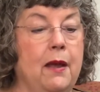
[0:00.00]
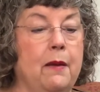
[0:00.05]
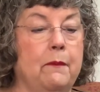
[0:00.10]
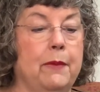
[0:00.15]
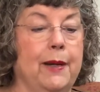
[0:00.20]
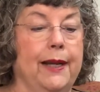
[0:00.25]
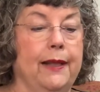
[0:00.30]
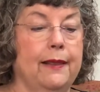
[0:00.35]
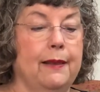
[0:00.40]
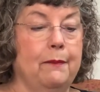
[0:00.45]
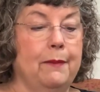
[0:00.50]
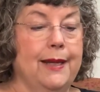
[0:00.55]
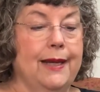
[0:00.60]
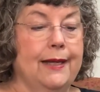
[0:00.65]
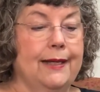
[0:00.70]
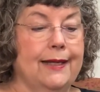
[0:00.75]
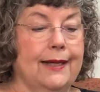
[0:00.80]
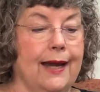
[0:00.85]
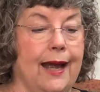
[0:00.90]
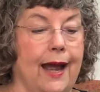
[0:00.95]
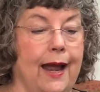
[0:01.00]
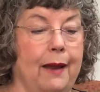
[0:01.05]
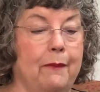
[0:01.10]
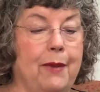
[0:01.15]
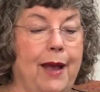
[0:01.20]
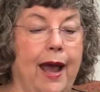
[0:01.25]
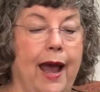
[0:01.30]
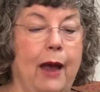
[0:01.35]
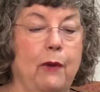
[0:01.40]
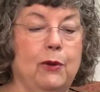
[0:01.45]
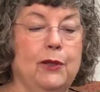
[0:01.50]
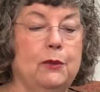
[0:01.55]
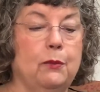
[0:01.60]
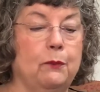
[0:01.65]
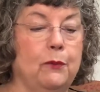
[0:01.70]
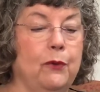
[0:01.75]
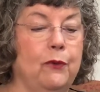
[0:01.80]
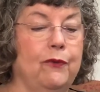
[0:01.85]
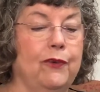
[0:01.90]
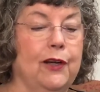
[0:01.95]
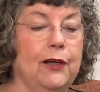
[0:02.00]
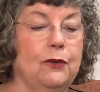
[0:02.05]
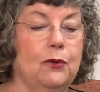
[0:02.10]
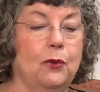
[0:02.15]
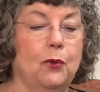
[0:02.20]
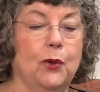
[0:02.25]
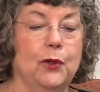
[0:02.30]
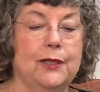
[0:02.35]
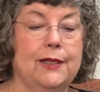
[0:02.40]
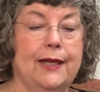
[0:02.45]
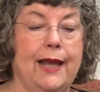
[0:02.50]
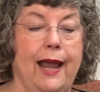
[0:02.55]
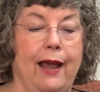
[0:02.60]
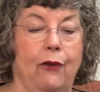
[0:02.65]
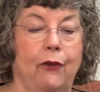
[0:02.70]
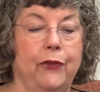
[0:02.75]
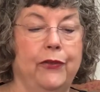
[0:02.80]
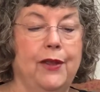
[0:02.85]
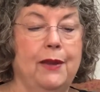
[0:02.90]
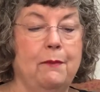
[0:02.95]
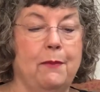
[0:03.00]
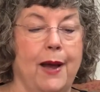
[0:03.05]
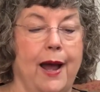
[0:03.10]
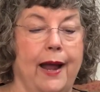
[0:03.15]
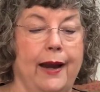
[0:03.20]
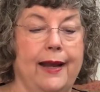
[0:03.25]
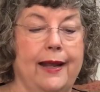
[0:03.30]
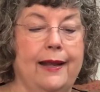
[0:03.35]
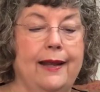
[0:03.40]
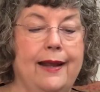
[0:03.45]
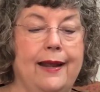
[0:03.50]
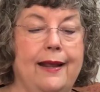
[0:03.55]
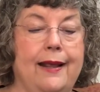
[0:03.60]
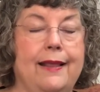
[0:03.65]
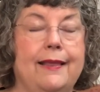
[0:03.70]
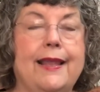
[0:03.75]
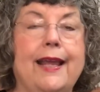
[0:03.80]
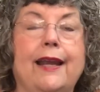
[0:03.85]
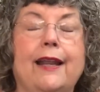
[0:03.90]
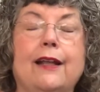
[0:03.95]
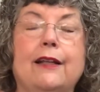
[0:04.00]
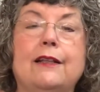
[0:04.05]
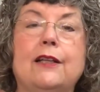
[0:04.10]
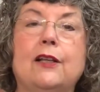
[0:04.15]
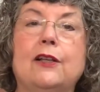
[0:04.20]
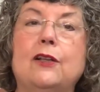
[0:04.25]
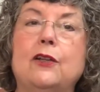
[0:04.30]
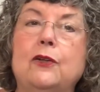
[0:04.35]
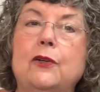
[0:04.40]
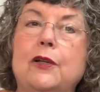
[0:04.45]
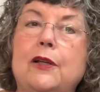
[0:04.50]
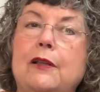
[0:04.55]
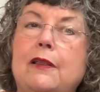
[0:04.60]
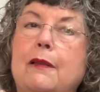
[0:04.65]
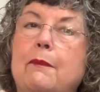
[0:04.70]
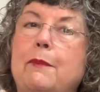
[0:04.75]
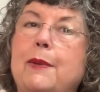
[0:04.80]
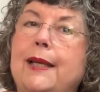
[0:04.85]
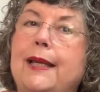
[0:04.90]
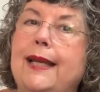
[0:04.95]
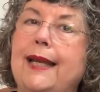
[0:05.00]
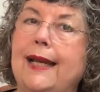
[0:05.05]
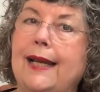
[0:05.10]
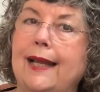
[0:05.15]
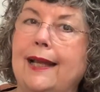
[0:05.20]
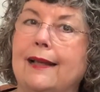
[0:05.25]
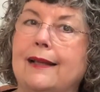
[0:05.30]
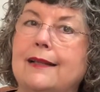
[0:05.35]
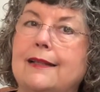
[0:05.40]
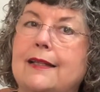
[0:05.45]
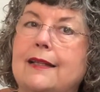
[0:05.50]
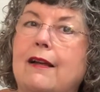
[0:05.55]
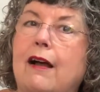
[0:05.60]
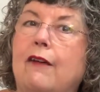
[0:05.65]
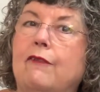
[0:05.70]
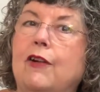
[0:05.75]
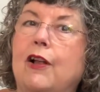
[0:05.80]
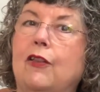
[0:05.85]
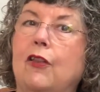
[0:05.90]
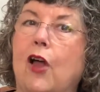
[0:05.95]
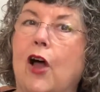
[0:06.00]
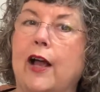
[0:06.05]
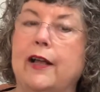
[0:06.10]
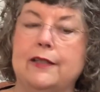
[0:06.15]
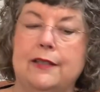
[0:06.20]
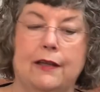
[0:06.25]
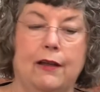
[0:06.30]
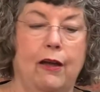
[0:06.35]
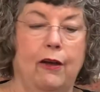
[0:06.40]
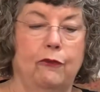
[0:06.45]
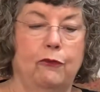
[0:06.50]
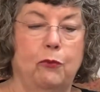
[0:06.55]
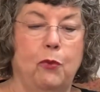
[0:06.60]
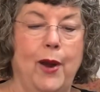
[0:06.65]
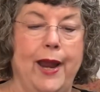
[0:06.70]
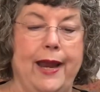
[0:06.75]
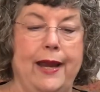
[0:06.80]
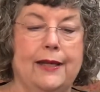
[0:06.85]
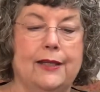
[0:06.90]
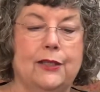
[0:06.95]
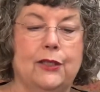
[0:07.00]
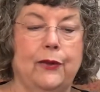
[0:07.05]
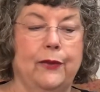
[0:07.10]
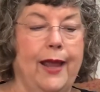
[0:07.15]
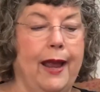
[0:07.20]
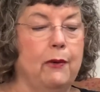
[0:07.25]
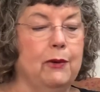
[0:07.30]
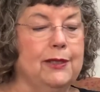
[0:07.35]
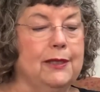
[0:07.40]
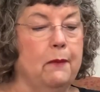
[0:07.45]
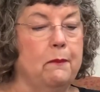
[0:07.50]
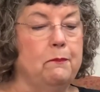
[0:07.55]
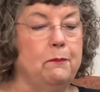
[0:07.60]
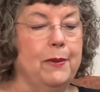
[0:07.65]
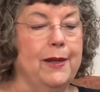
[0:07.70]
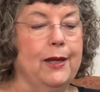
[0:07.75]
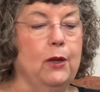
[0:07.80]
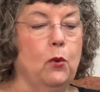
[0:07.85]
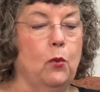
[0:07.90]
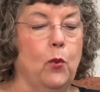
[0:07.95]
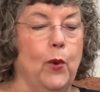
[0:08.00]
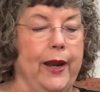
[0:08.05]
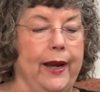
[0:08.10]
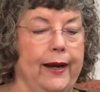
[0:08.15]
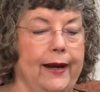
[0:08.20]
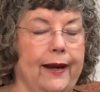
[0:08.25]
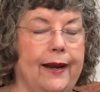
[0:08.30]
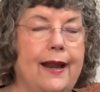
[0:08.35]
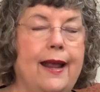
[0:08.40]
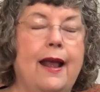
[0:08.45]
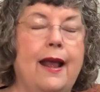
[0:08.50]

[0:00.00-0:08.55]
But in the meantime, I was moving towards a healthy body that included the beginnings of a loss of weight. So that was a big win.